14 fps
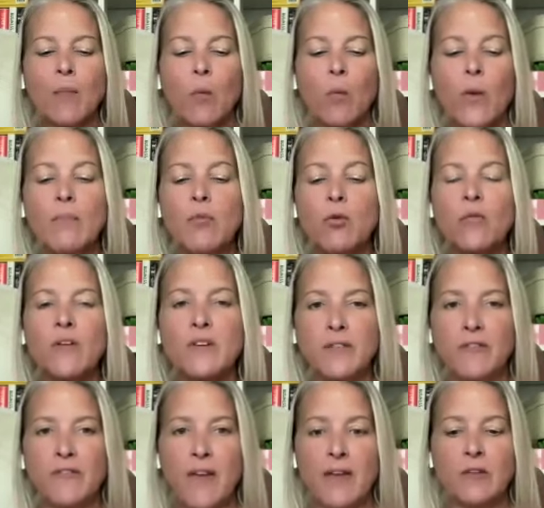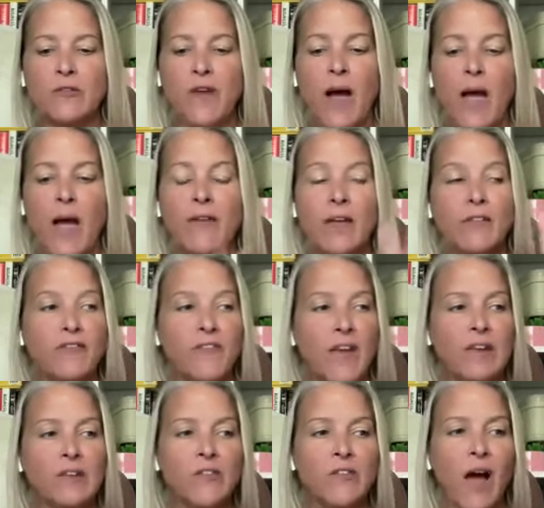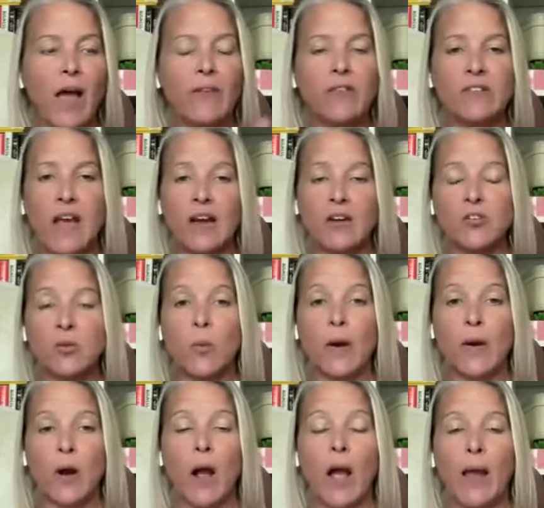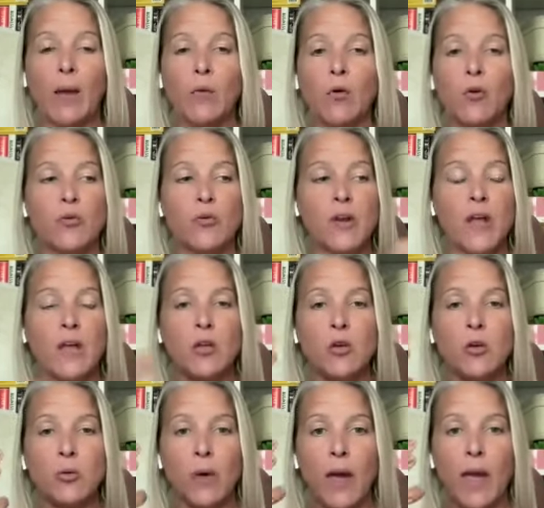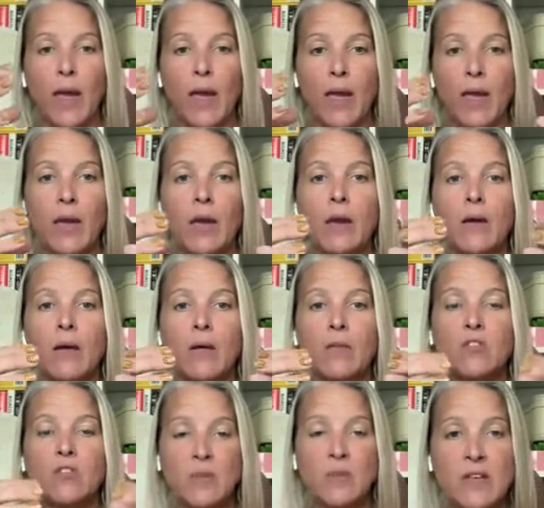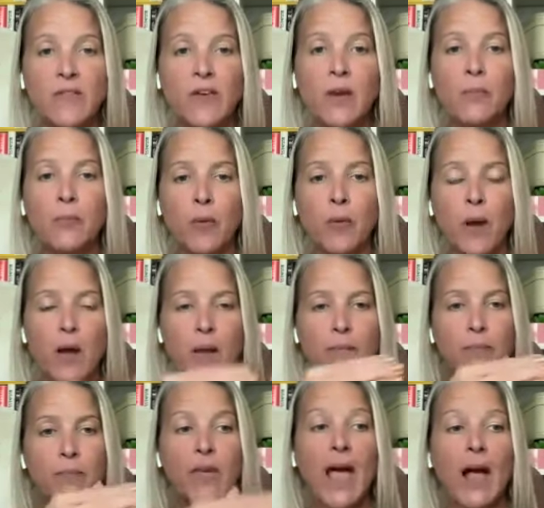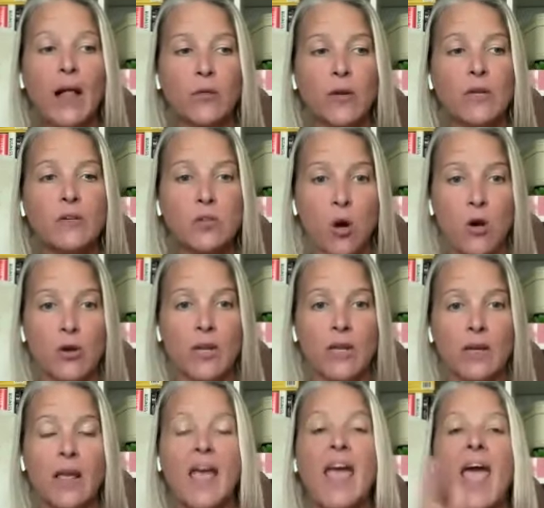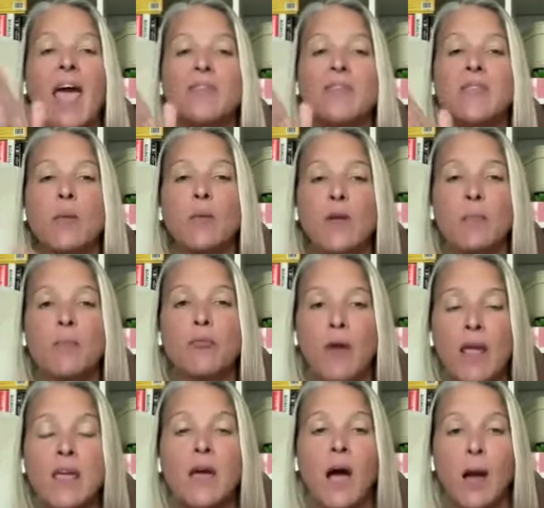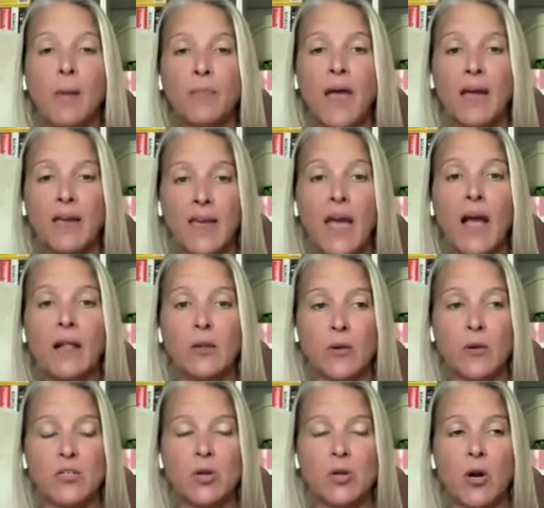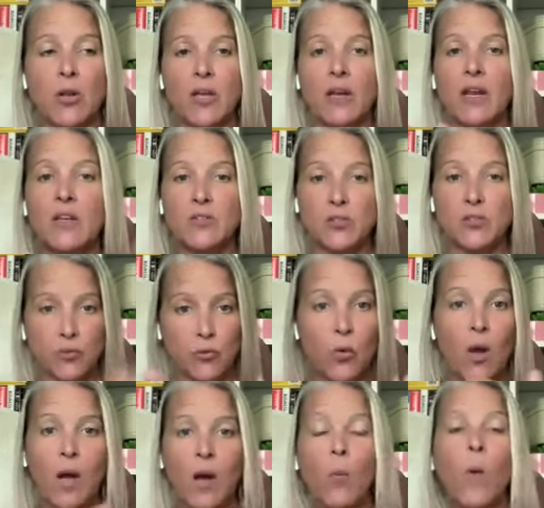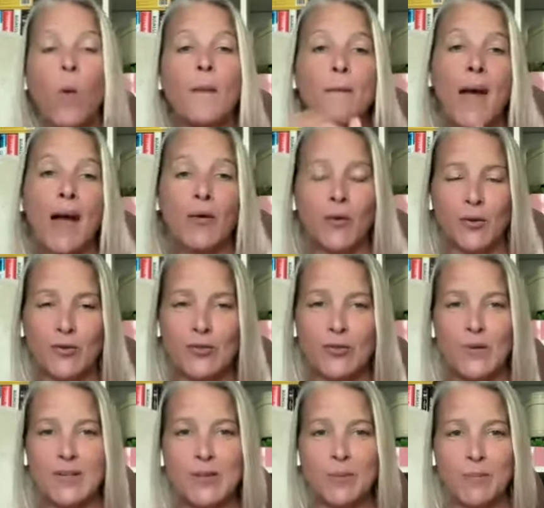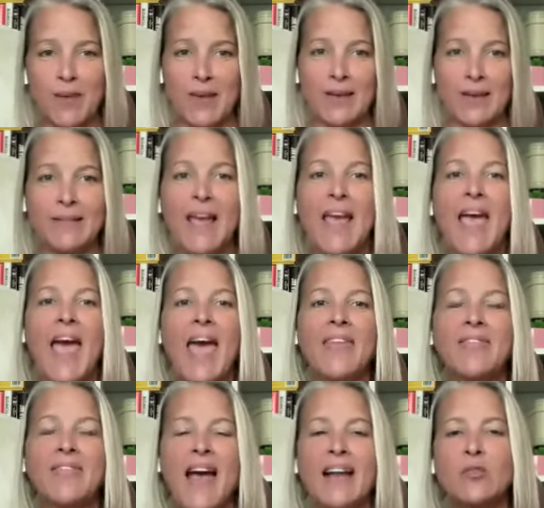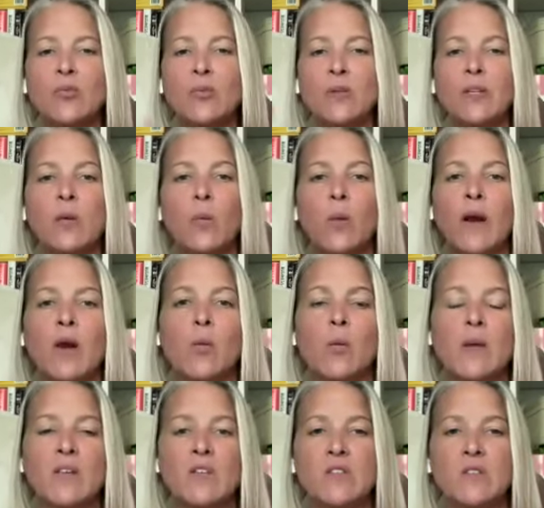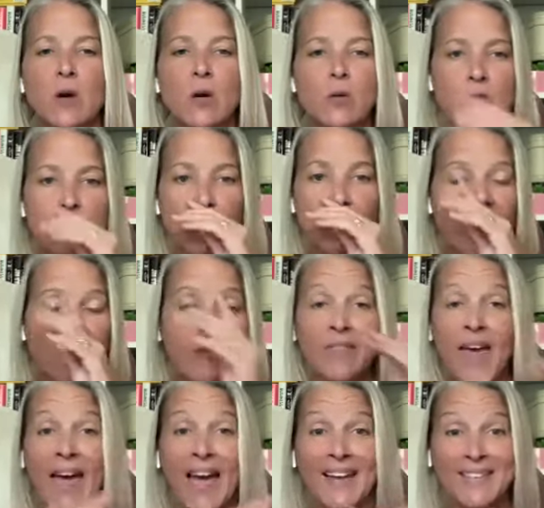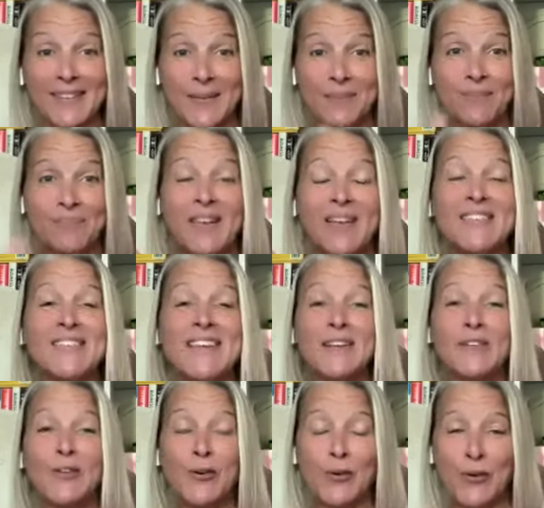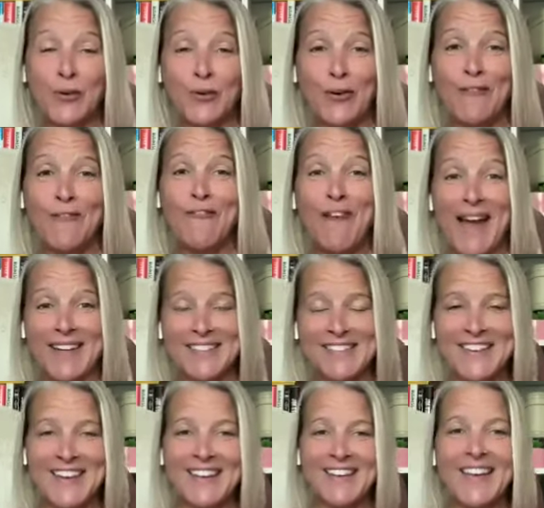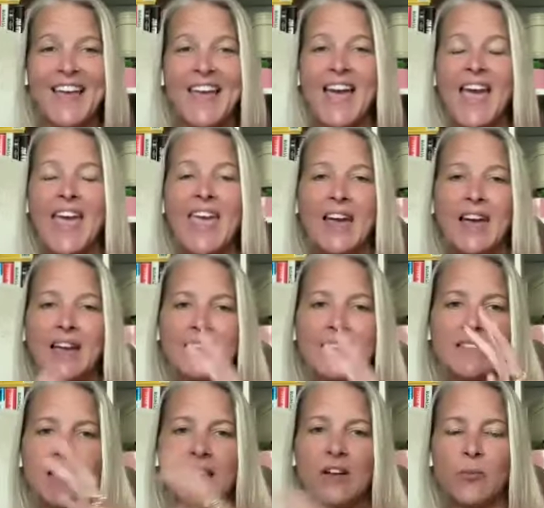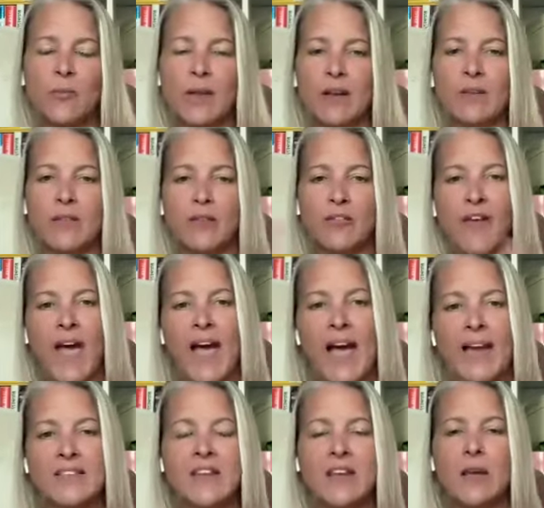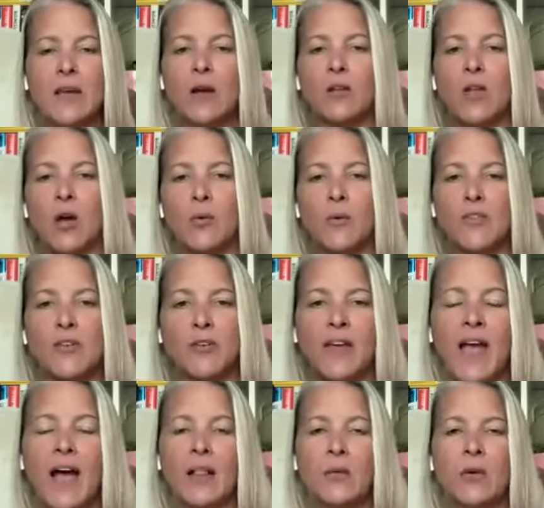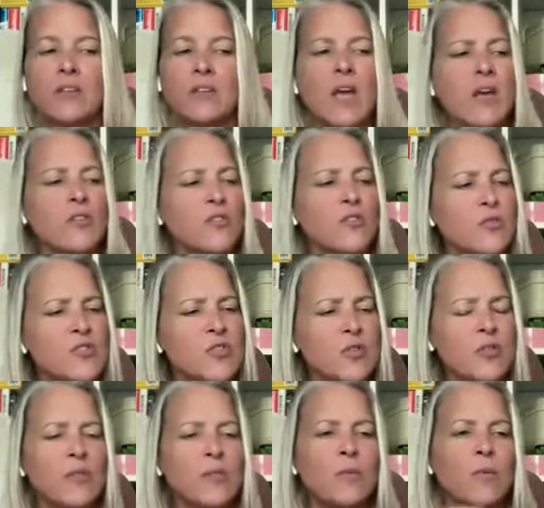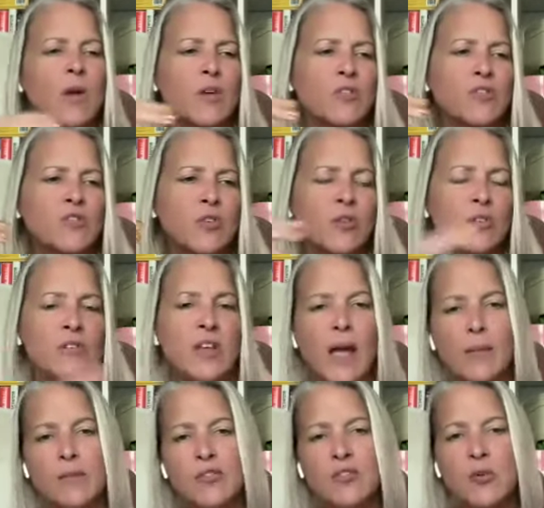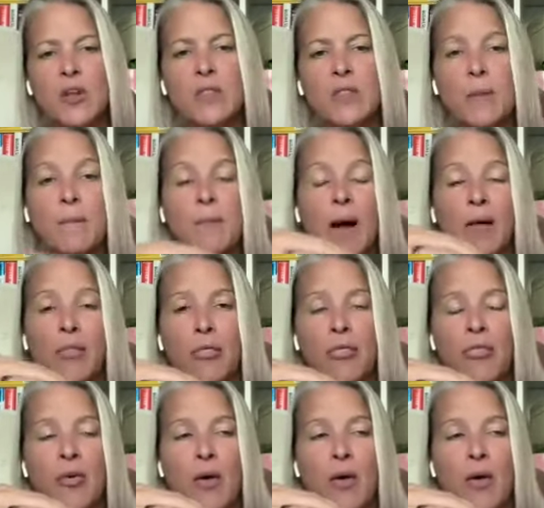we move into phase five. And phase five is actually where I will create you a specific calorie target. And then we break up that calorie target into what macros you need to be in. And that's really where we start doing that cyclical fasting and intermittent the fasting along with your calories. So certain times during the month,